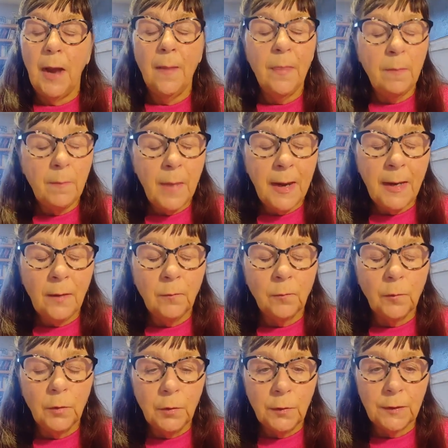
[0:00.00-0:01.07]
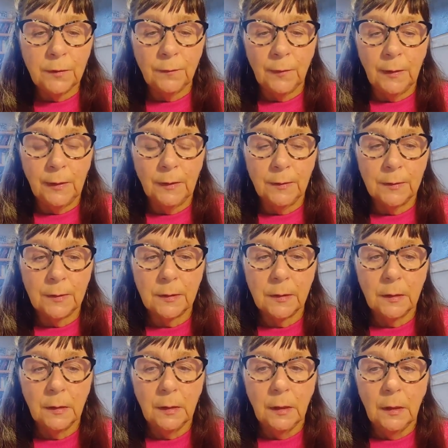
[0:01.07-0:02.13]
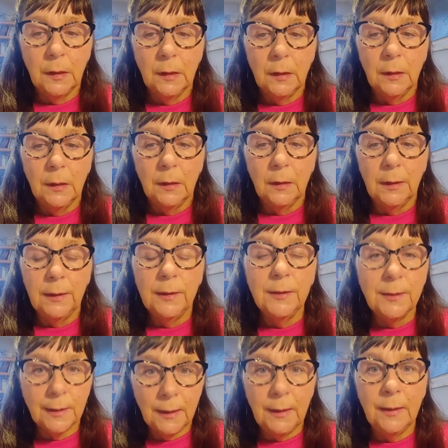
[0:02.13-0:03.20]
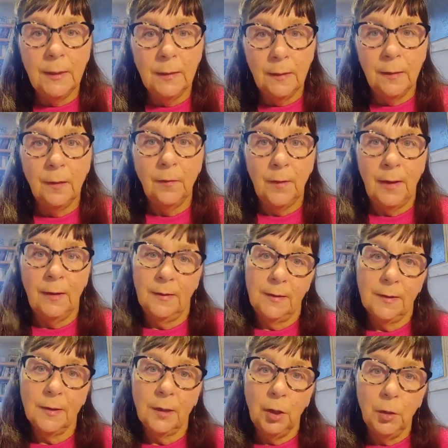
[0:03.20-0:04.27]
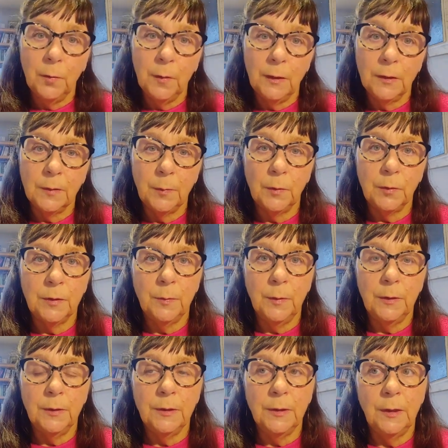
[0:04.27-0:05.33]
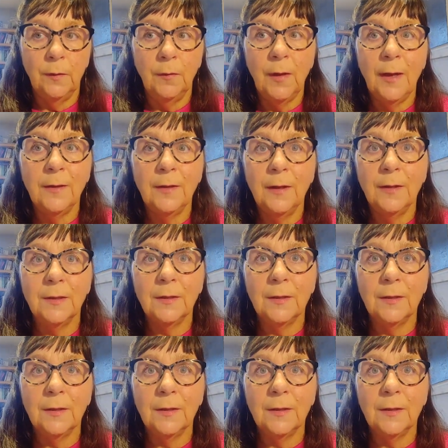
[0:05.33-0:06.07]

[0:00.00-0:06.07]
And the main root of it is in that opening to possibility, that